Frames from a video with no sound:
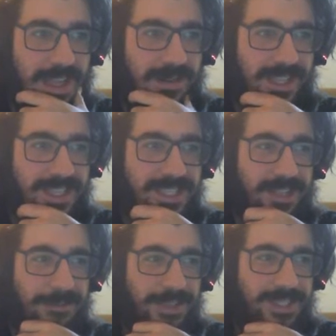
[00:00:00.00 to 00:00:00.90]
and like
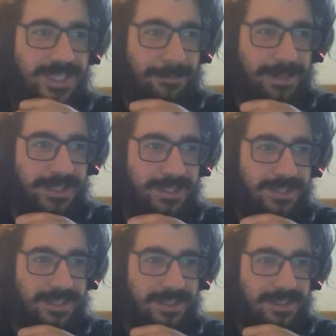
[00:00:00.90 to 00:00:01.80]

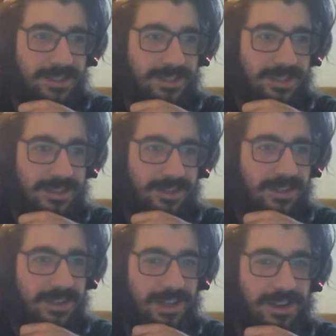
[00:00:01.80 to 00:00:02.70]
self-acceptance so
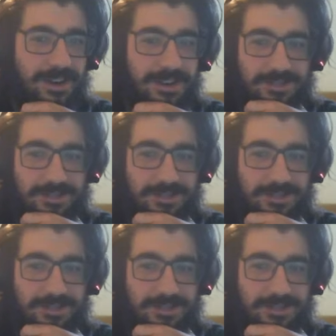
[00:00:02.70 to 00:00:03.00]
I don't know.